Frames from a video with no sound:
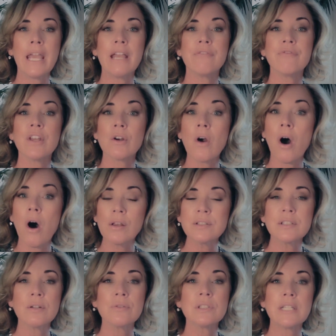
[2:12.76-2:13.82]
If they're
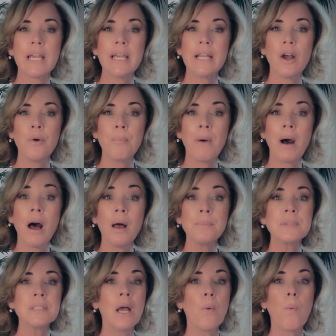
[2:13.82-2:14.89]
also stay-at-home
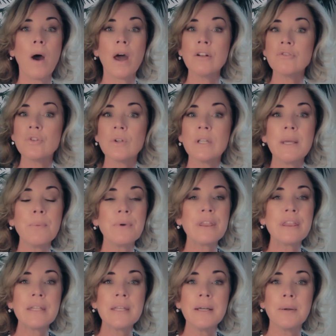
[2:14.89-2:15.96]
moms, why don't you get
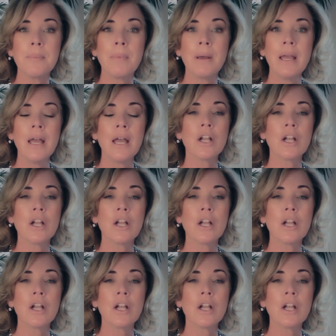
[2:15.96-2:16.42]
with them?